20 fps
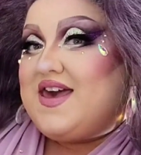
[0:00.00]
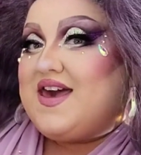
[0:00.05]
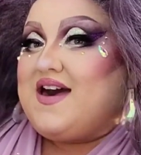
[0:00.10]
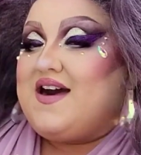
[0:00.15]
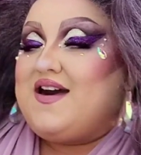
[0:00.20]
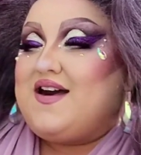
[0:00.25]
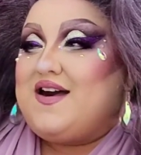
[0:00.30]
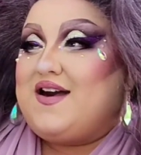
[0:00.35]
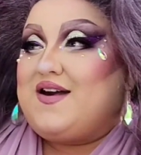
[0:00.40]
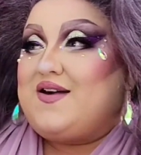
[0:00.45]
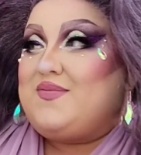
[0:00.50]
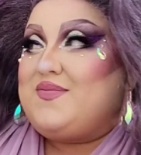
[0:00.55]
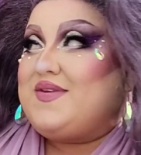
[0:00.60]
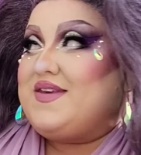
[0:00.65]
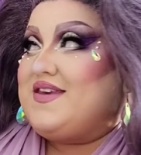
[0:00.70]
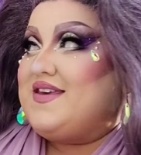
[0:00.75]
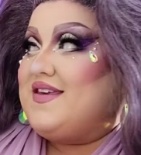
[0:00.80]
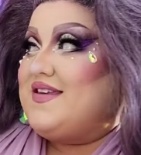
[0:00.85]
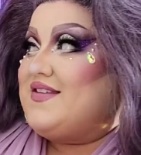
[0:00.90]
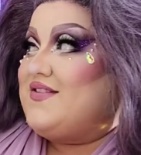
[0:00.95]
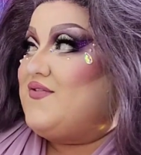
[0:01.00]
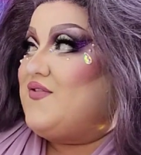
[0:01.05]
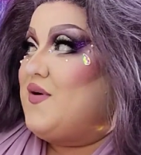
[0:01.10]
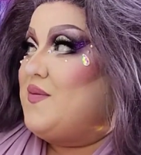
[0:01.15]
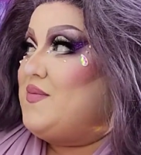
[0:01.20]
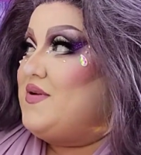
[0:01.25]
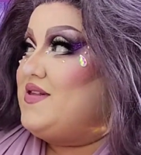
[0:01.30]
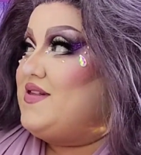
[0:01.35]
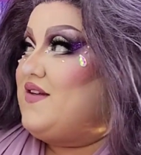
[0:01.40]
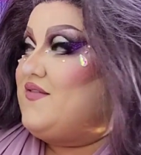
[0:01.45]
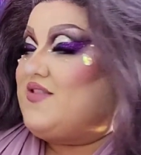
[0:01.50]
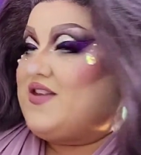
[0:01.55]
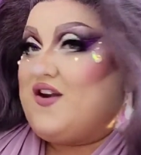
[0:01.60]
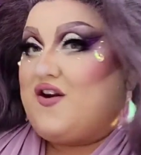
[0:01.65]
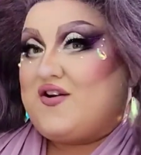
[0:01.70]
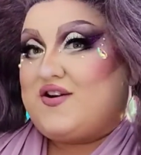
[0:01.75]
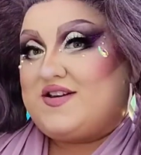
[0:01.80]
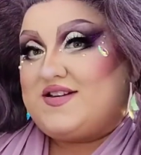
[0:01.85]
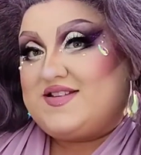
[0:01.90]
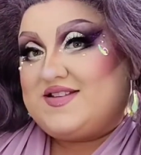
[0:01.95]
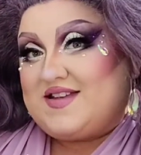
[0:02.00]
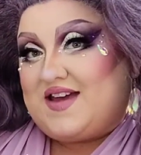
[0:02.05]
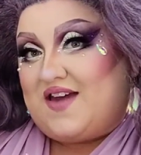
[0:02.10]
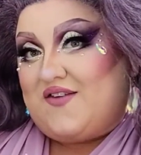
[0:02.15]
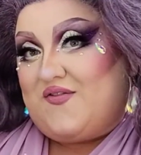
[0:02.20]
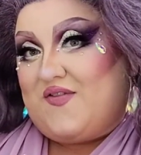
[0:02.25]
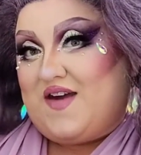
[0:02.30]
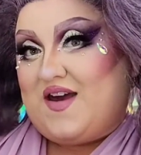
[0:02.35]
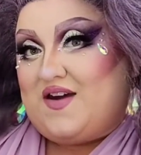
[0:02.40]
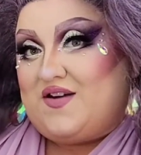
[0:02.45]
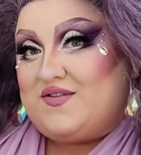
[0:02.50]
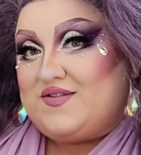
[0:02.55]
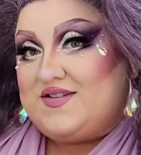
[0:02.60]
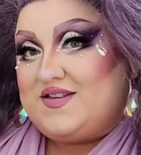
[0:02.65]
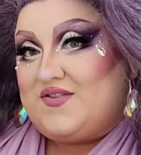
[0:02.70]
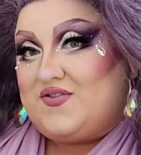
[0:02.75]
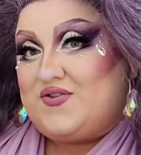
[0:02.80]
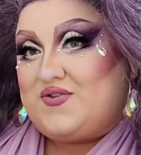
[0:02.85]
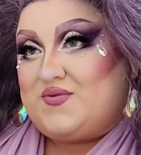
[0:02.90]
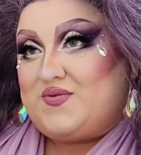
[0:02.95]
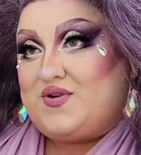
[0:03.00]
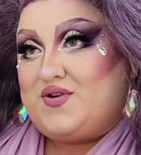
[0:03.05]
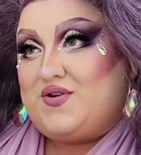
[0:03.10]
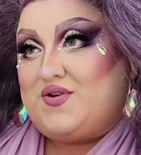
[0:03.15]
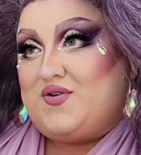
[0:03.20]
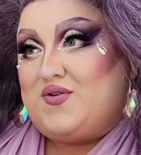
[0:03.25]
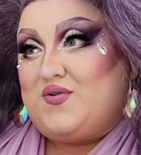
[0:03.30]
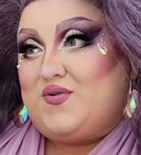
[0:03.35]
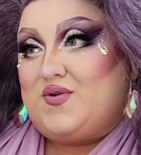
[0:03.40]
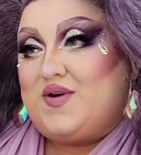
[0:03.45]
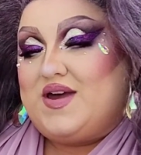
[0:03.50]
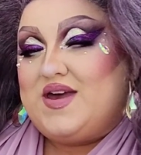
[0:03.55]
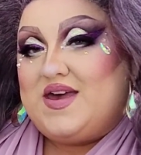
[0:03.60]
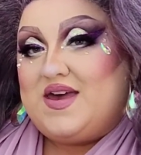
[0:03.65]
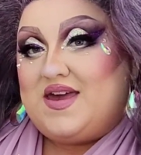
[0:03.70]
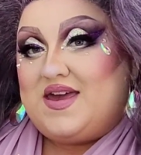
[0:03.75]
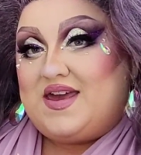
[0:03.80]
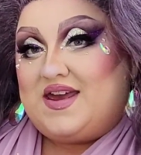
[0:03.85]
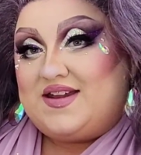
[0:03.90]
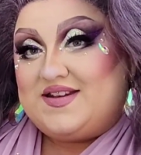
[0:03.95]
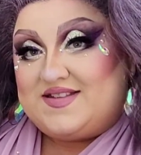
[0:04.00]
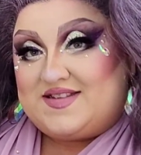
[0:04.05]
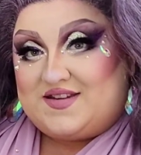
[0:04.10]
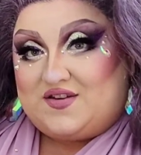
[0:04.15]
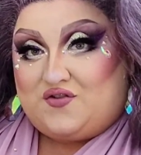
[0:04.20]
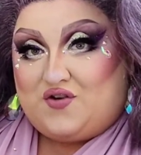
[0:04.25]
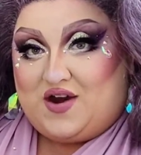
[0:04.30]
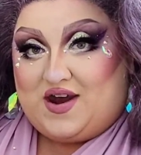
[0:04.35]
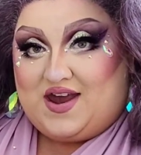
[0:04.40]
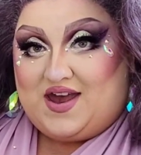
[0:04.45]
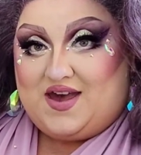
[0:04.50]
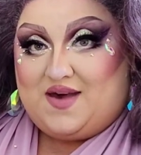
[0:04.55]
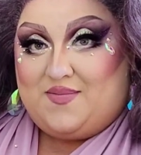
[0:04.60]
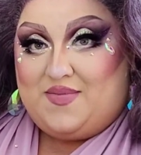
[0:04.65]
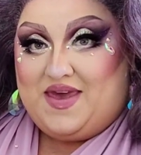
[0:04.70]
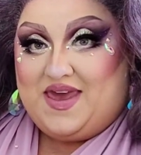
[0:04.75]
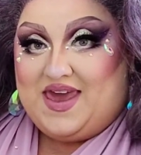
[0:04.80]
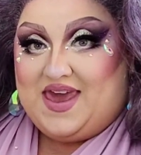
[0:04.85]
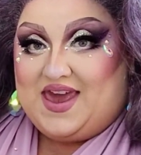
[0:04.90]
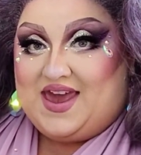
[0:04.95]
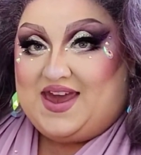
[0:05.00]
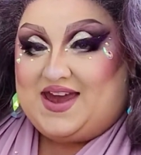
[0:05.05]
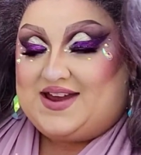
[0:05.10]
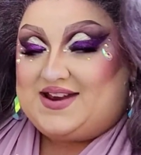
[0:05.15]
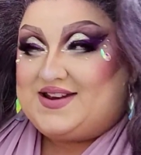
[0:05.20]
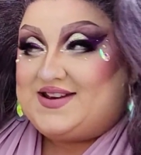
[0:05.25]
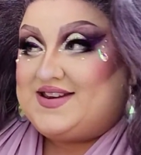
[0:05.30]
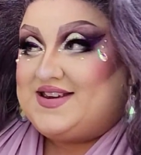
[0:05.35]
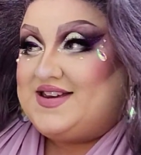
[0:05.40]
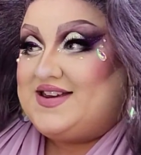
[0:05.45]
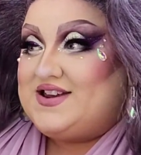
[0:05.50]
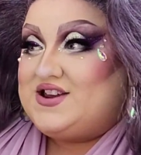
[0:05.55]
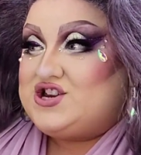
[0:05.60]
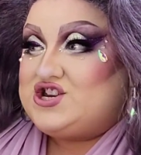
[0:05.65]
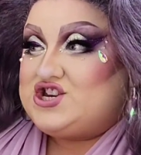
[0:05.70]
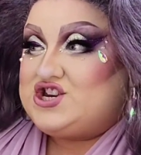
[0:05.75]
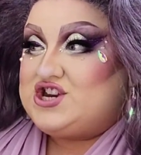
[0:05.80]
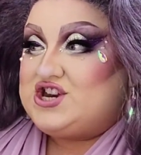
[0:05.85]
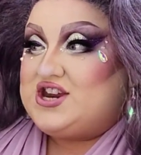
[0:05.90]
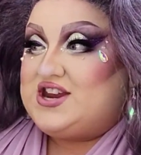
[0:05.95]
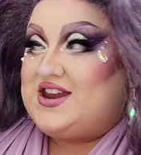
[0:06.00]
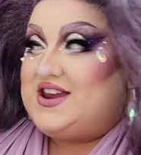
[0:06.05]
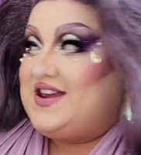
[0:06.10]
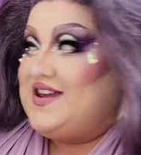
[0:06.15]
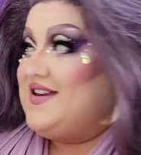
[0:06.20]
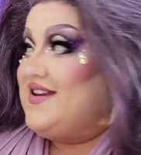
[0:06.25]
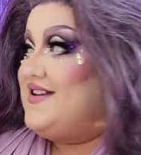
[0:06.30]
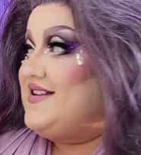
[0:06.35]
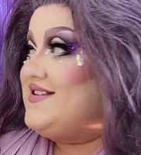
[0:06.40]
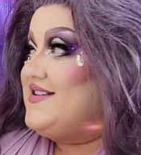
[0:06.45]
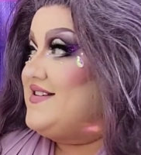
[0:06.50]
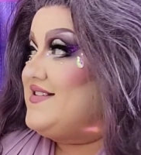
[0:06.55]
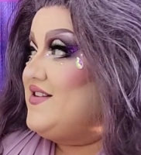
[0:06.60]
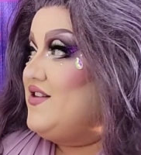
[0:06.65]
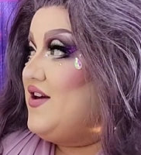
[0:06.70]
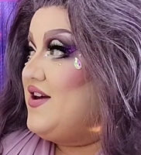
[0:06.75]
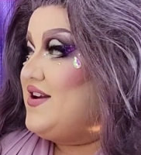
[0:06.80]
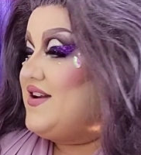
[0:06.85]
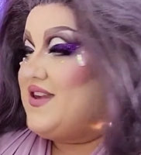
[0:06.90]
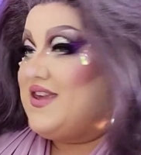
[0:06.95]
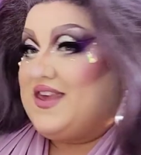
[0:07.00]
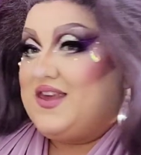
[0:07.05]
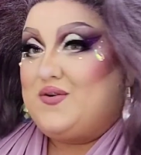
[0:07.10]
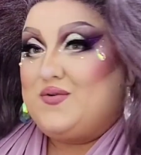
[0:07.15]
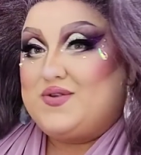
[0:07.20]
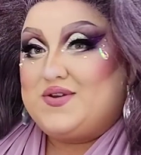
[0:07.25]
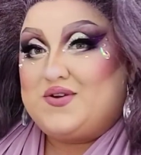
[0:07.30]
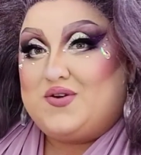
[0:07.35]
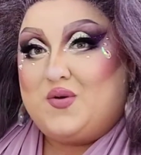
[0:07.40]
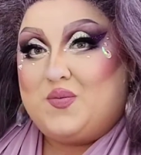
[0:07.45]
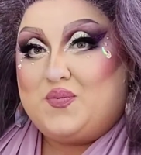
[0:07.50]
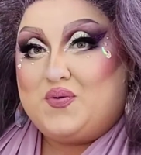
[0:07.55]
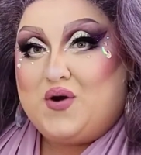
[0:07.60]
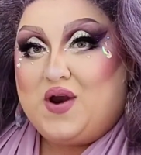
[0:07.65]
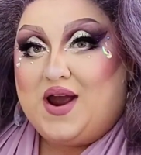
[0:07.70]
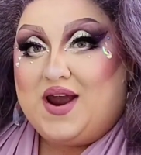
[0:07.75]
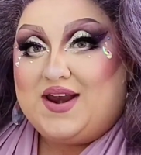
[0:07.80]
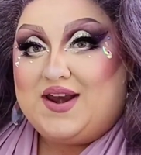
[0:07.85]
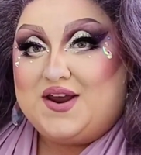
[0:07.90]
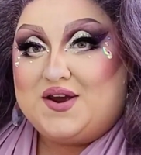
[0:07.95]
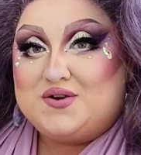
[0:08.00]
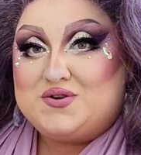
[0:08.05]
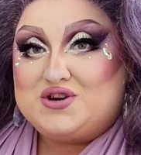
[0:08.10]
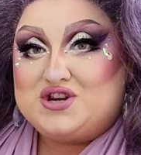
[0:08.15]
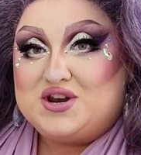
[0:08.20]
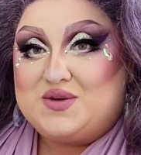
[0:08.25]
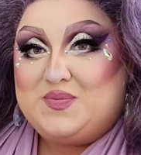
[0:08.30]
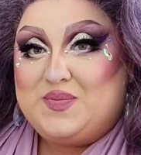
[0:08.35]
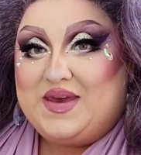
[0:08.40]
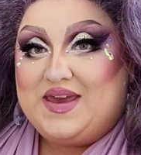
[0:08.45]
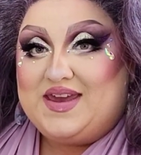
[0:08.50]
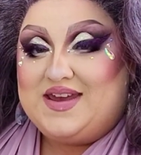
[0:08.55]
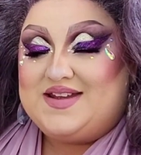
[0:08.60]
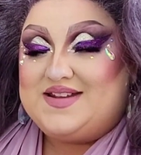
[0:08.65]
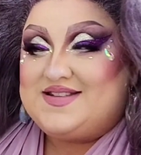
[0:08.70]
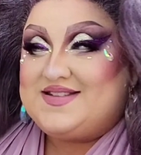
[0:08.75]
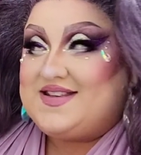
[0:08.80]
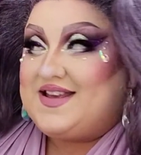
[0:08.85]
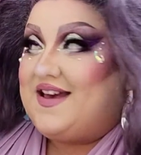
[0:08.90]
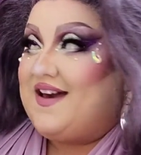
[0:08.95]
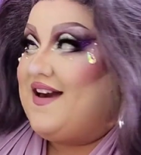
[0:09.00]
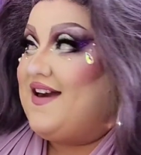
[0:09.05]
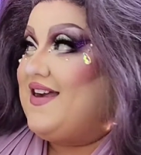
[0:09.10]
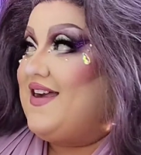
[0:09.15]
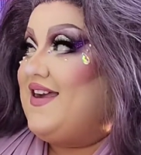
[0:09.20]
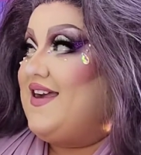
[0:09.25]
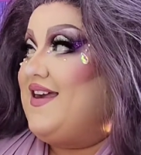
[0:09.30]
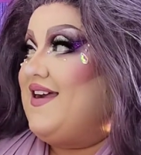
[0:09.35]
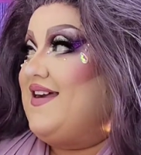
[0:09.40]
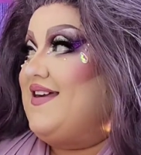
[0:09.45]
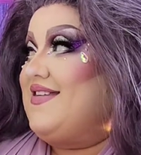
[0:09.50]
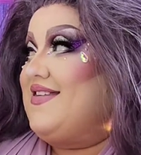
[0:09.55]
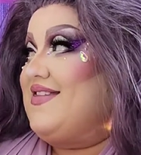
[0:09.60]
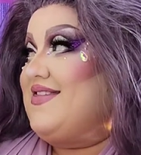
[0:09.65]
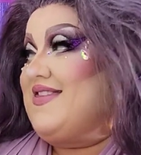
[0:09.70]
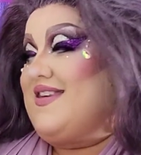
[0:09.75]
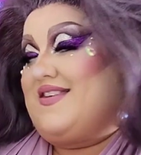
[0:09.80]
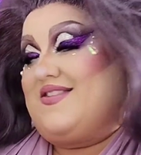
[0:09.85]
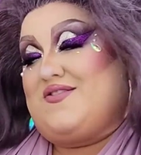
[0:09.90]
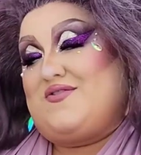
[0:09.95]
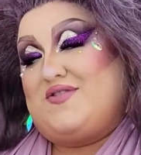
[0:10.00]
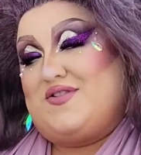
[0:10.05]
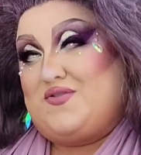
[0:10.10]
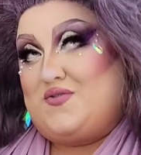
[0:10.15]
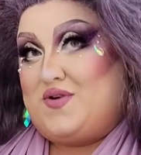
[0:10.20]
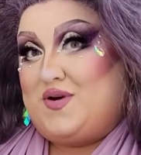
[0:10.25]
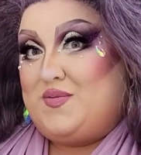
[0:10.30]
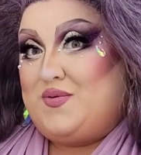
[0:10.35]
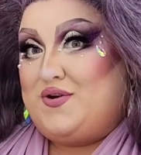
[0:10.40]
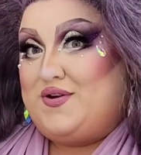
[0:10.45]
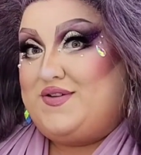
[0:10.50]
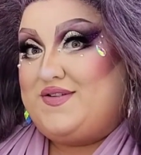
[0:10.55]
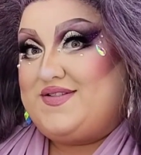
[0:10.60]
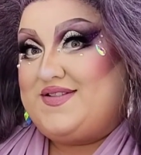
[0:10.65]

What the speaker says: It's from a lovely artist I found through Instagram, and she does a lot of cute little Pride ocean pins. I think they're adorable.